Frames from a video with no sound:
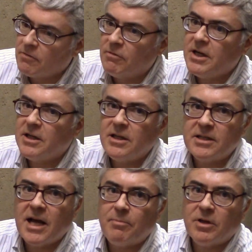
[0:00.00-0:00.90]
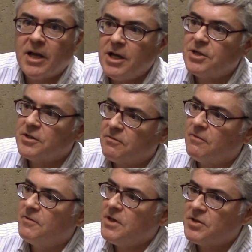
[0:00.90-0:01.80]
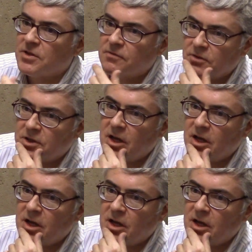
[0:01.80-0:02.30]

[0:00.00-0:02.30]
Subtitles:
and reading these applications for visas for